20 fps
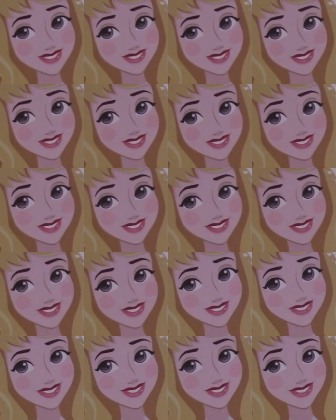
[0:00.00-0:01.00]
This
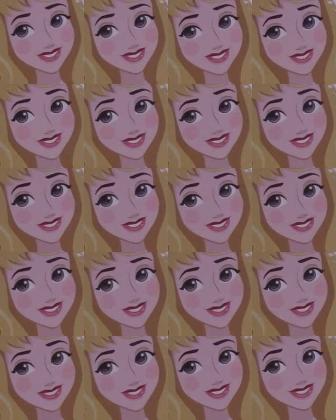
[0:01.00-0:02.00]
combo works. I
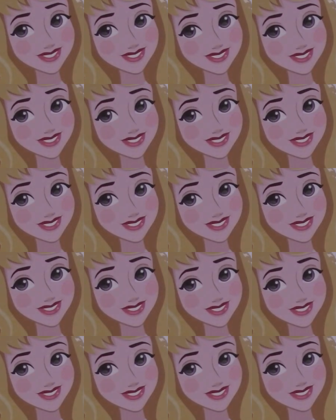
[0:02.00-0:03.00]
think it looks
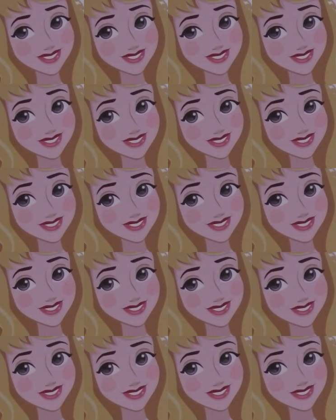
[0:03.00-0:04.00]
gorgeous like this. And
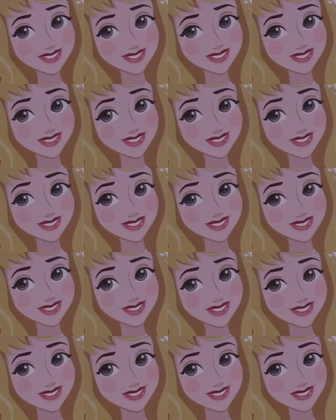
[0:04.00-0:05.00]
it was so simple,
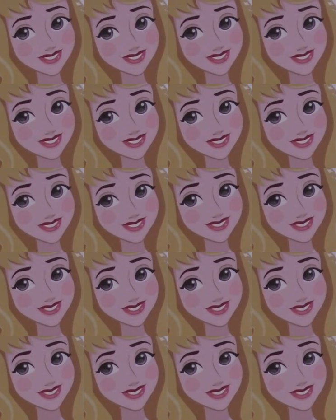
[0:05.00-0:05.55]
but you know, it just